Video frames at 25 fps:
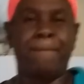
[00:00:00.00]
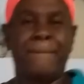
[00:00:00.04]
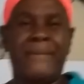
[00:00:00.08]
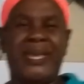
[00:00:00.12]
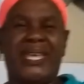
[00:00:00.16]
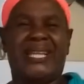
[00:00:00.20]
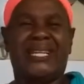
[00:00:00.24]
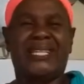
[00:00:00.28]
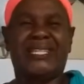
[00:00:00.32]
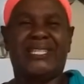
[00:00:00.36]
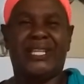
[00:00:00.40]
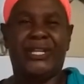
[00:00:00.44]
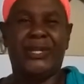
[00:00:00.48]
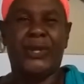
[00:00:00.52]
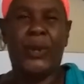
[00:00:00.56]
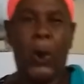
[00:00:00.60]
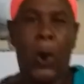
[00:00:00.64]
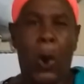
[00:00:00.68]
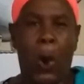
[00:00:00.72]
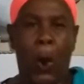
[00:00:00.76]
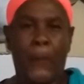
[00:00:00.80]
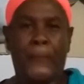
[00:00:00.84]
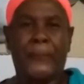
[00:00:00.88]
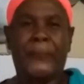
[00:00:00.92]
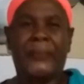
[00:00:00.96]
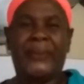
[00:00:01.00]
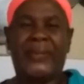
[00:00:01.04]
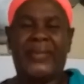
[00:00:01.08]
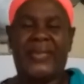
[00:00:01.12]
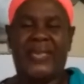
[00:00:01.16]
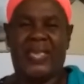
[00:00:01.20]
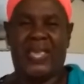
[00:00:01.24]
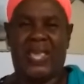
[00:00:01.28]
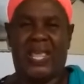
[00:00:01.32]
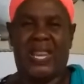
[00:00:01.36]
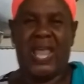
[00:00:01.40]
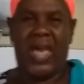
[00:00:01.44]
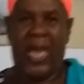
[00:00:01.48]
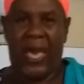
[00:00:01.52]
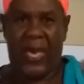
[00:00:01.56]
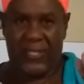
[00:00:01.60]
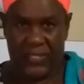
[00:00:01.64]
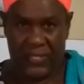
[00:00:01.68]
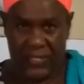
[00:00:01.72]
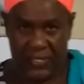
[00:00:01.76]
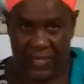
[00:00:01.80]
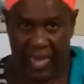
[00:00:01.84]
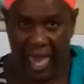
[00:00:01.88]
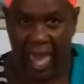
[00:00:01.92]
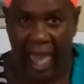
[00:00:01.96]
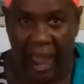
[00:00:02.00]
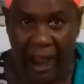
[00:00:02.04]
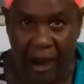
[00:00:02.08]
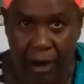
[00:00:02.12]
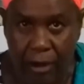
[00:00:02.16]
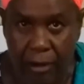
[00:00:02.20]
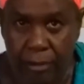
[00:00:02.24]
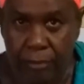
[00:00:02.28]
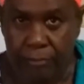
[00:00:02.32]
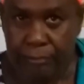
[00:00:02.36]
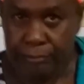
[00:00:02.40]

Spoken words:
building up in there.